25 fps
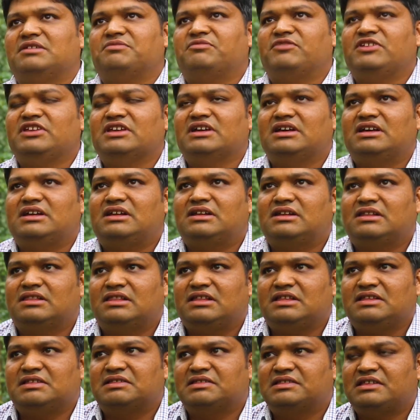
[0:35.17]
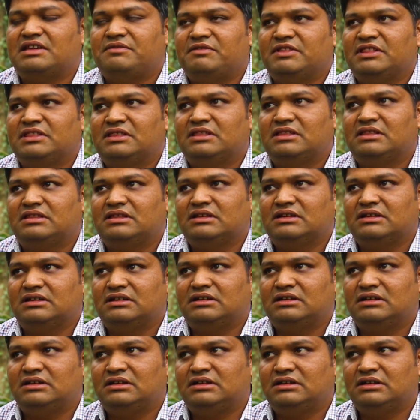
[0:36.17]
We are the seventh
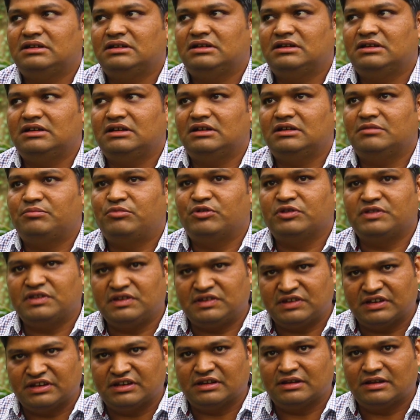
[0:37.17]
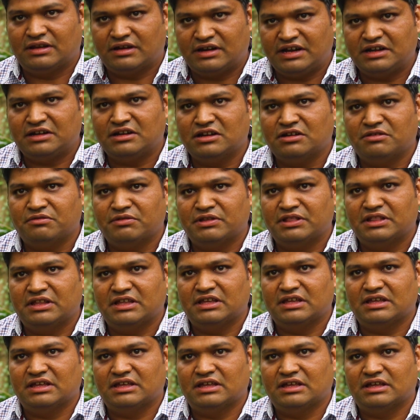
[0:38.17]
position right now in
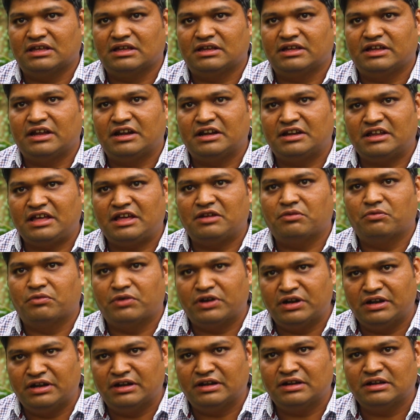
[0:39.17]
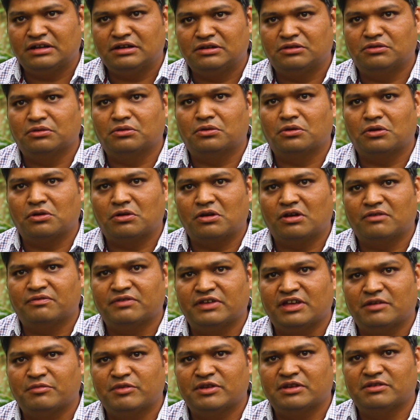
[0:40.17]
the entire world to grow
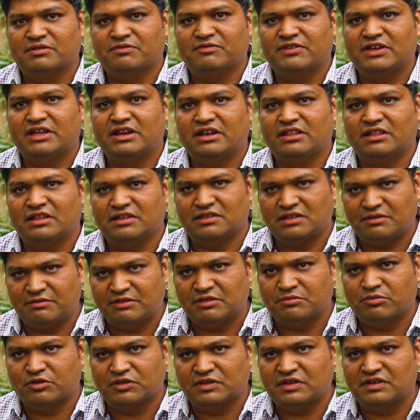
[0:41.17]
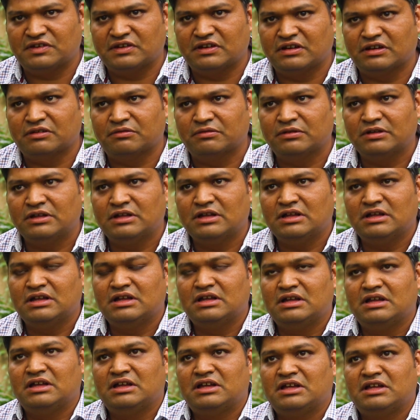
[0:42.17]
coffee. I mean, we are in the seventh position now.
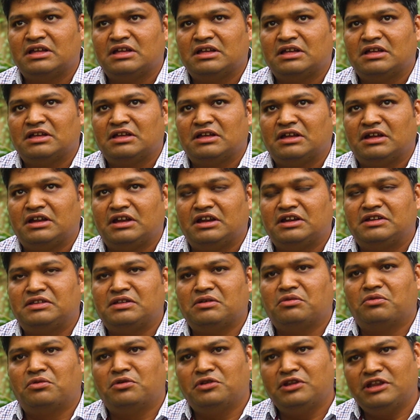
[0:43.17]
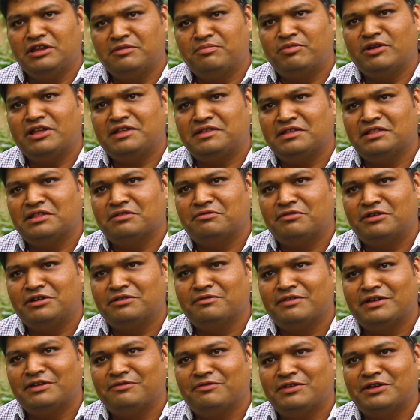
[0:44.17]
It's the only place in the
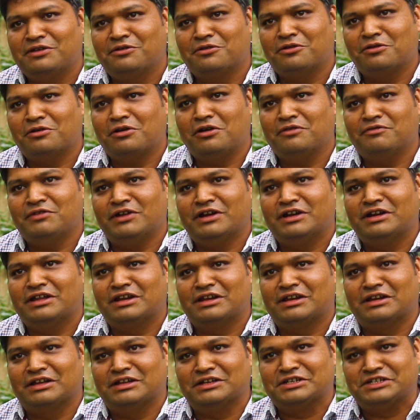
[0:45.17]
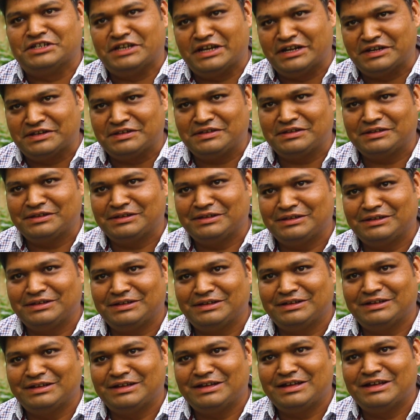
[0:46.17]
world where we grow coffee under shades.
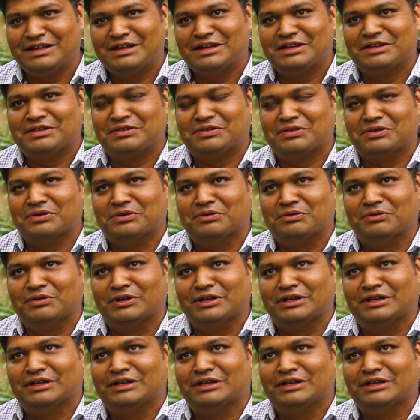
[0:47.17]
So